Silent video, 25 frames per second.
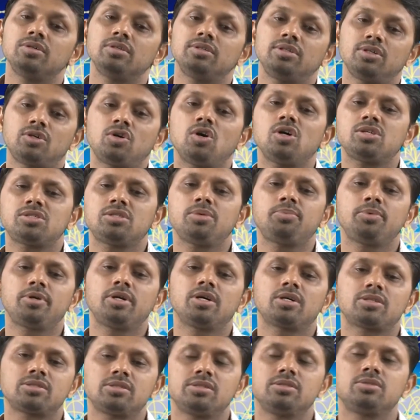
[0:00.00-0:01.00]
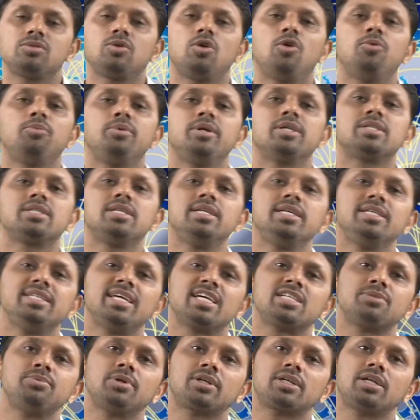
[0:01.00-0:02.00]
the cost of production obviously is
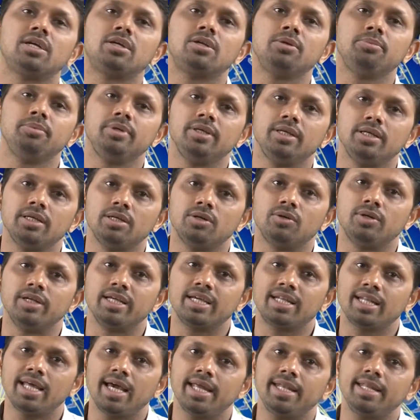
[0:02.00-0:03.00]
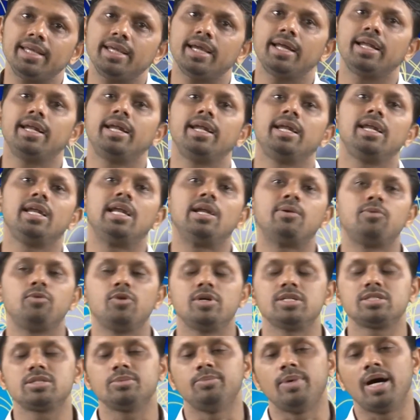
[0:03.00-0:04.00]
expected to be declining, and it
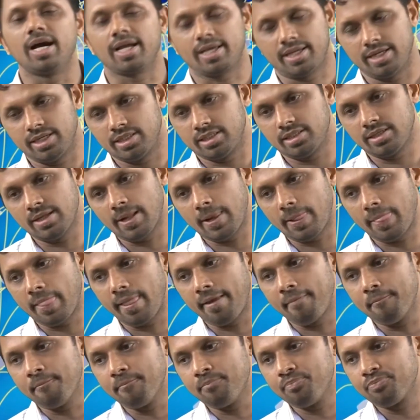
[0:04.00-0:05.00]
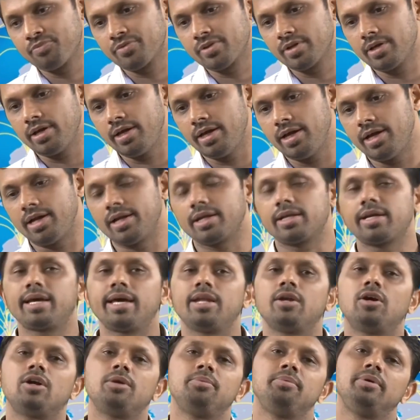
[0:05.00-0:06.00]
influences the market and
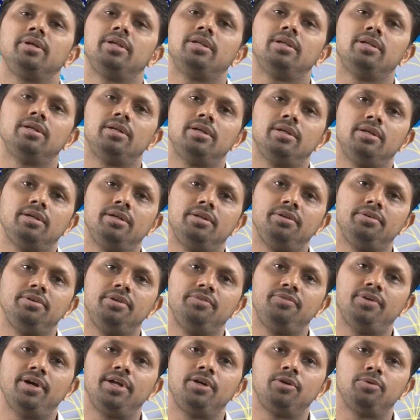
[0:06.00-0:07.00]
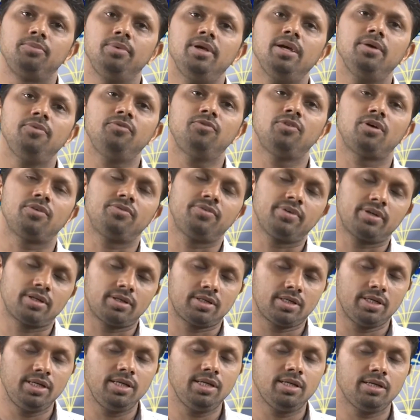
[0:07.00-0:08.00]
cannot be defined to be
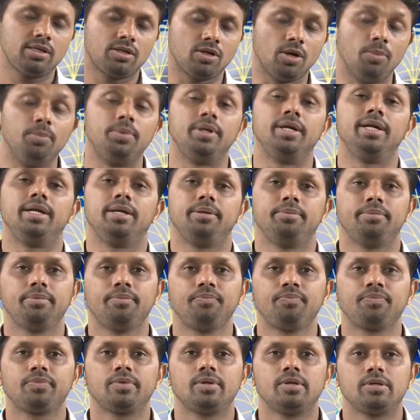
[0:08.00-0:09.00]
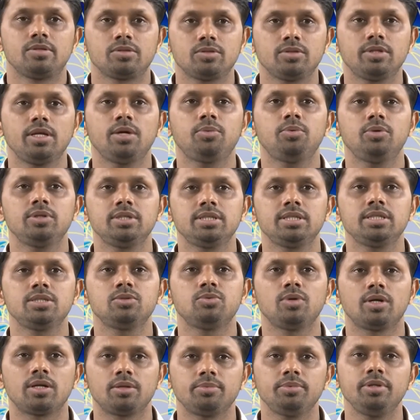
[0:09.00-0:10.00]
perfectly competitive. So, therefore, this is
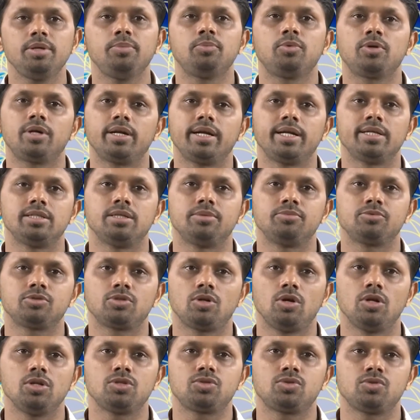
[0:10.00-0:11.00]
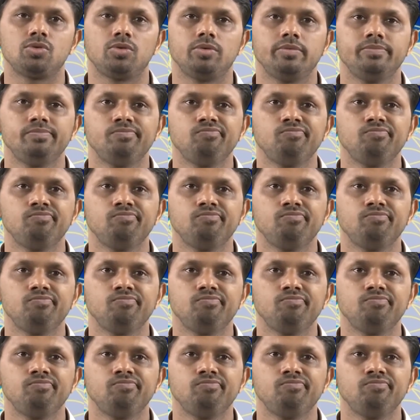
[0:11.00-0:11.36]
one of the important assumptions also.